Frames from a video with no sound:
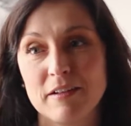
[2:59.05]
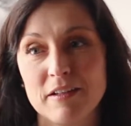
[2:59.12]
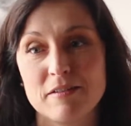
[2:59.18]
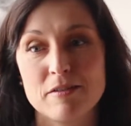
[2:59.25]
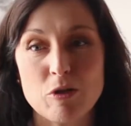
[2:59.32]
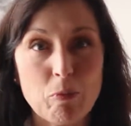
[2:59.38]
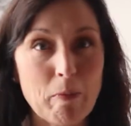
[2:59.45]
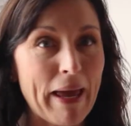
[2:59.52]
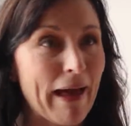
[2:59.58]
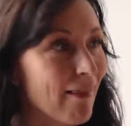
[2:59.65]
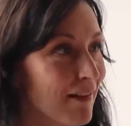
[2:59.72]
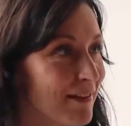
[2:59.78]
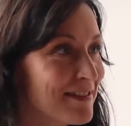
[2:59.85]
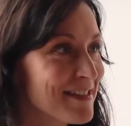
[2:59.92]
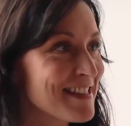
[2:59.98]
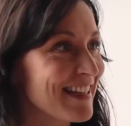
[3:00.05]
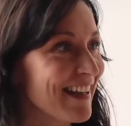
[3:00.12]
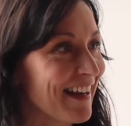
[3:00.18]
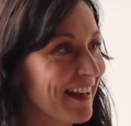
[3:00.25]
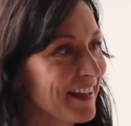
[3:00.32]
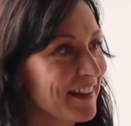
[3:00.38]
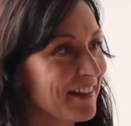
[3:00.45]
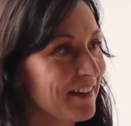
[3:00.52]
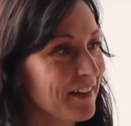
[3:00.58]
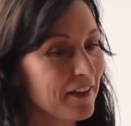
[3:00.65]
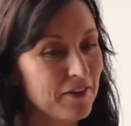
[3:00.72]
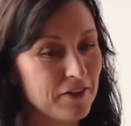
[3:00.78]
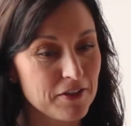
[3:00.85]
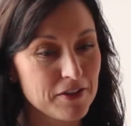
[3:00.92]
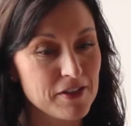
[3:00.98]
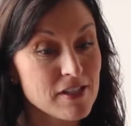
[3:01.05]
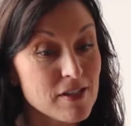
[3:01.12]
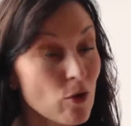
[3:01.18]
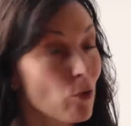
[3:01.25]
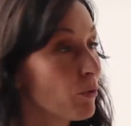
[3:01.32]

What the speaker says: is no balance, and I think there is